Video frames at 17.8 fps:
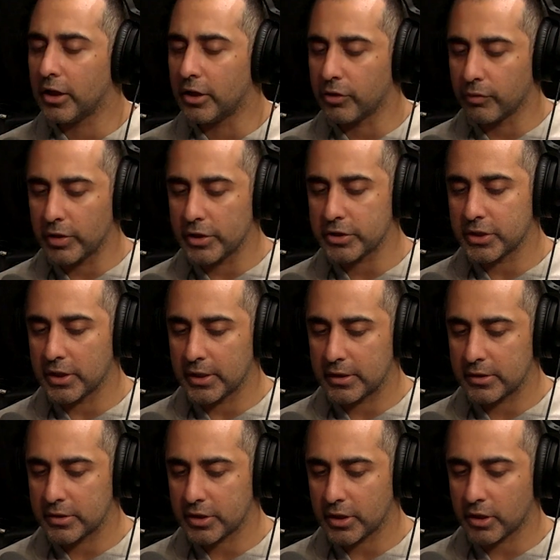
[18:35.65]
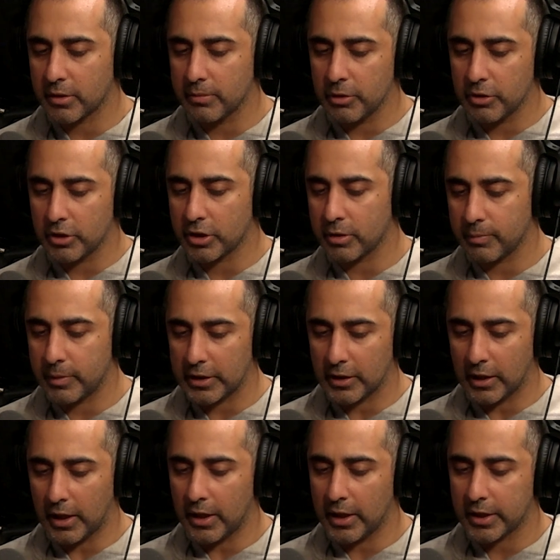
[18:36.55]
the reason is, a community could
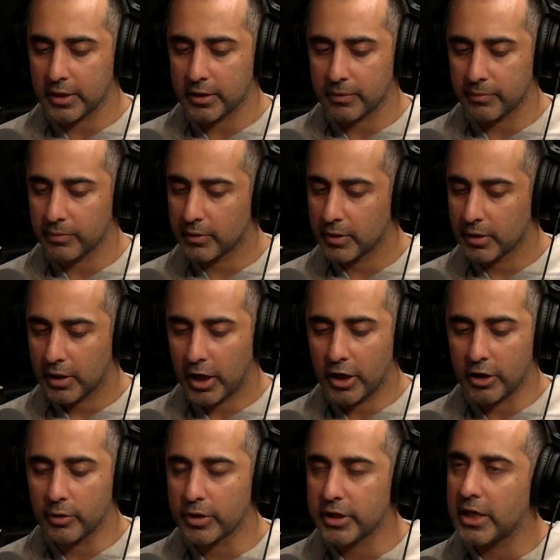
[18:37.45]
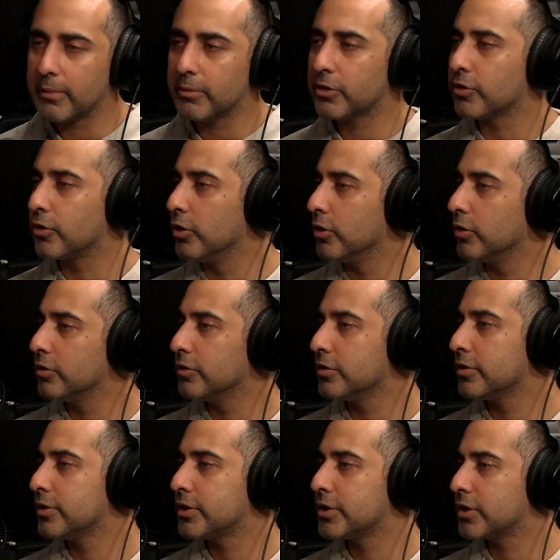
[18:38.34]
be like, I don't know, a Game of
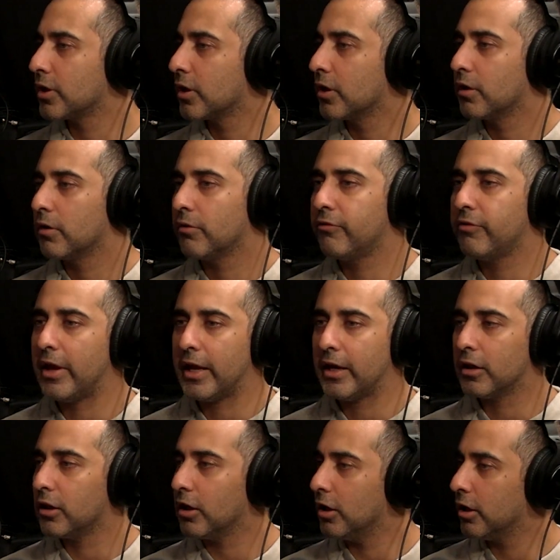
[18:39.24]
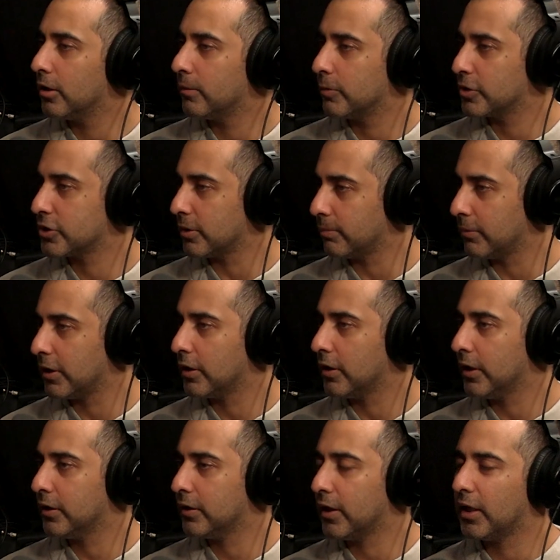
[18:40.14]
Thrones fan club or something
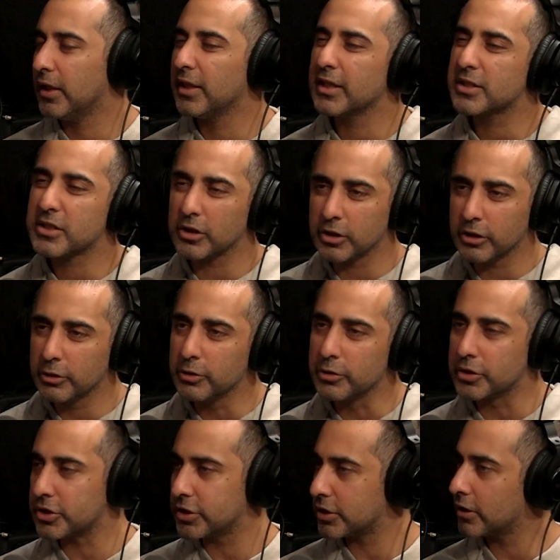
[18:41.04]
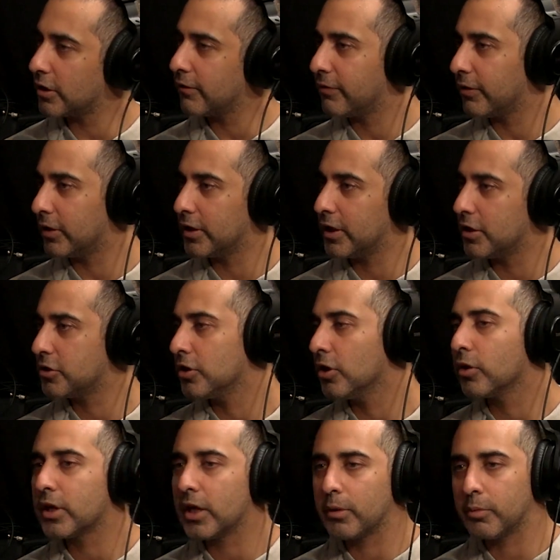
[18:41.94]
like that. It's a loose
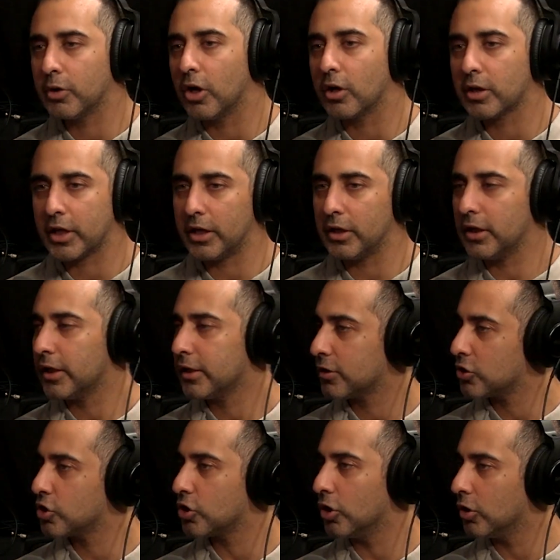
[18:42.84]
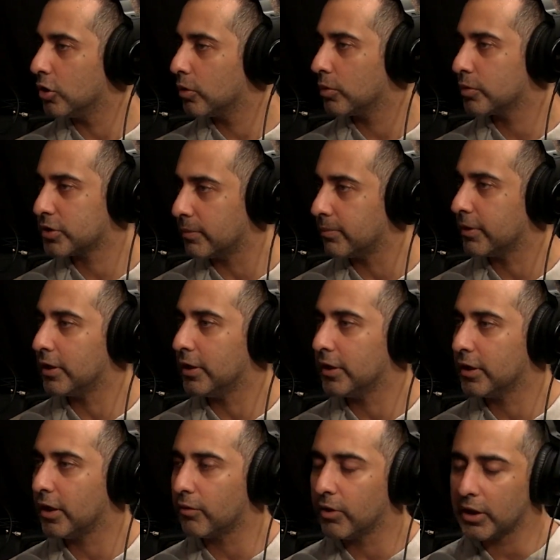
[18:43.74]
affiliation. Okay, we all kind of like the show, something
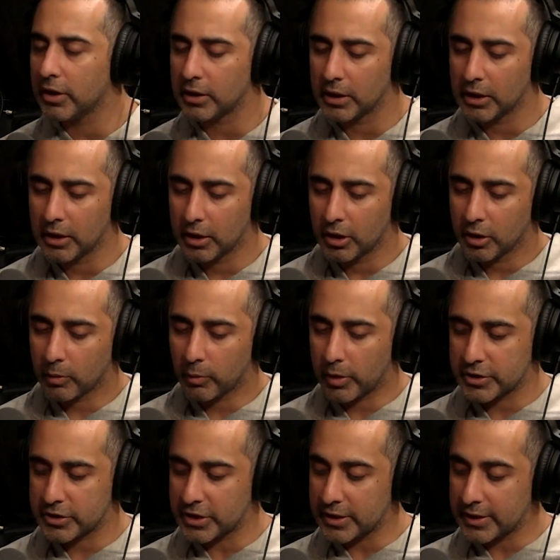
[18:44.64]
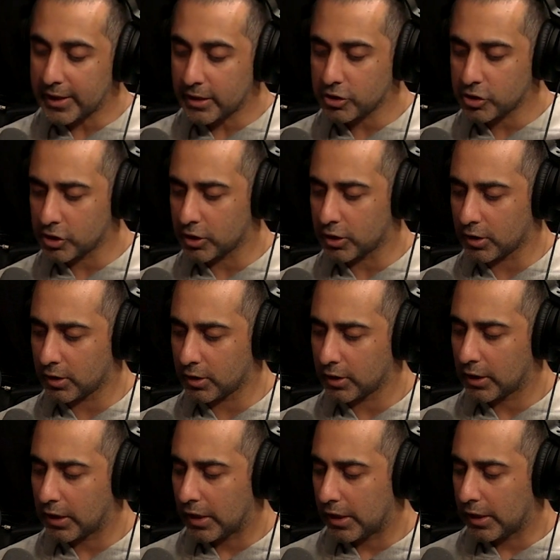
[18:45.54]
like that, right? Whereas a
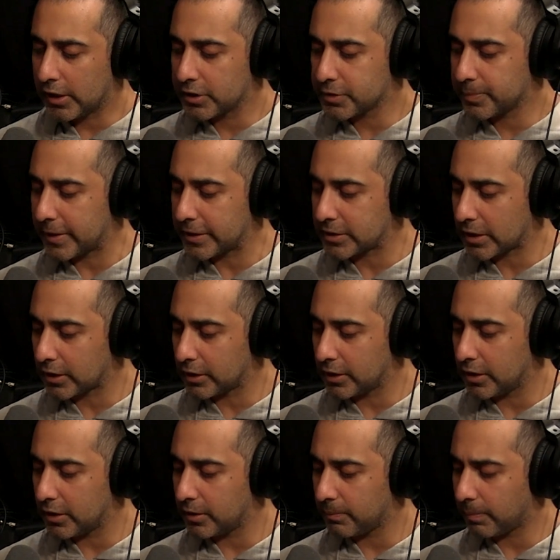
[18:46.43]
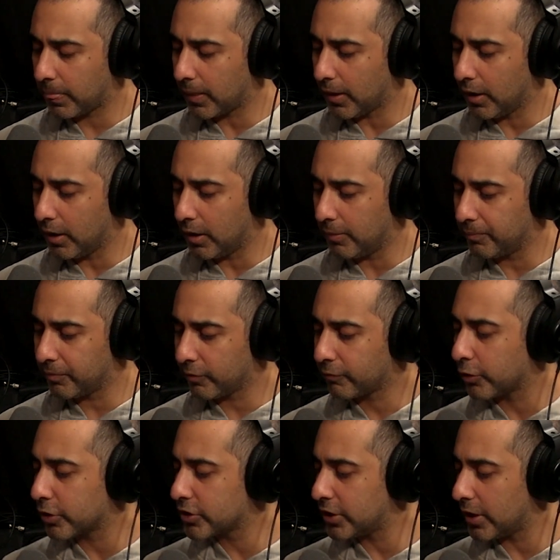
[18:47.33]
nation is basically,
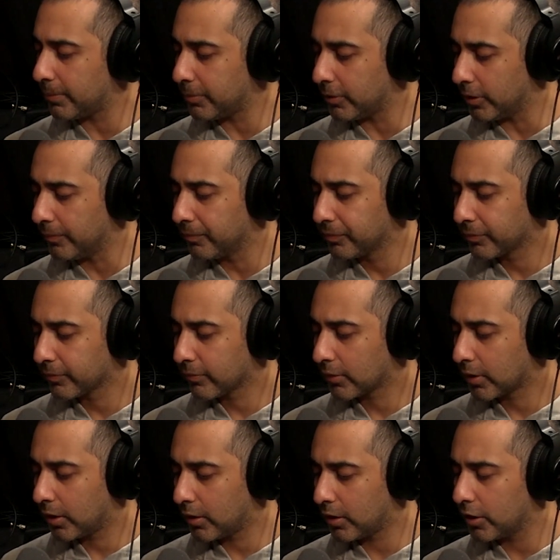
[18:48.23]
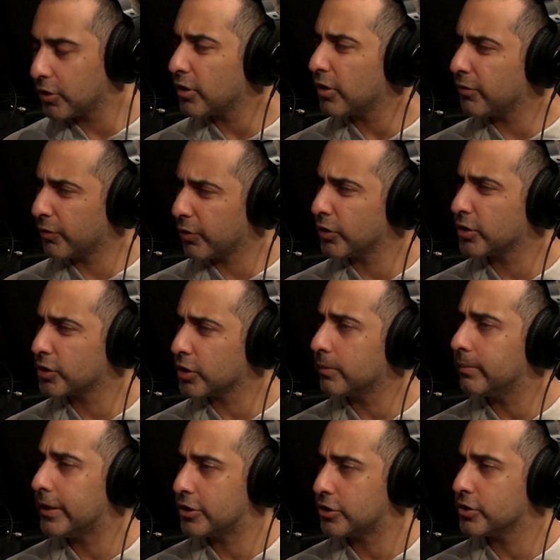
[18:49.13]
for example, you've heard the
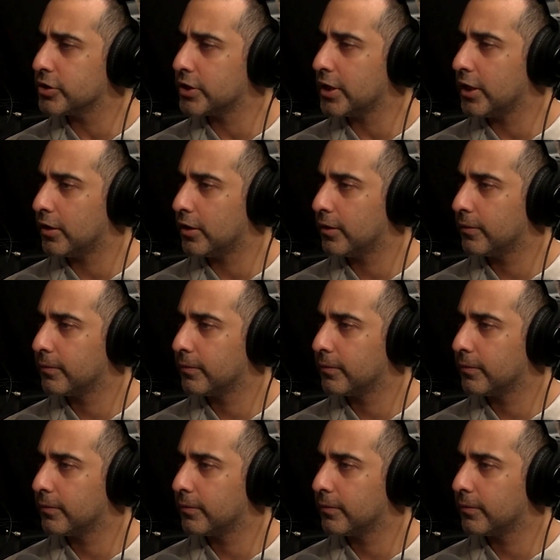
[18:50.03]
term nation state.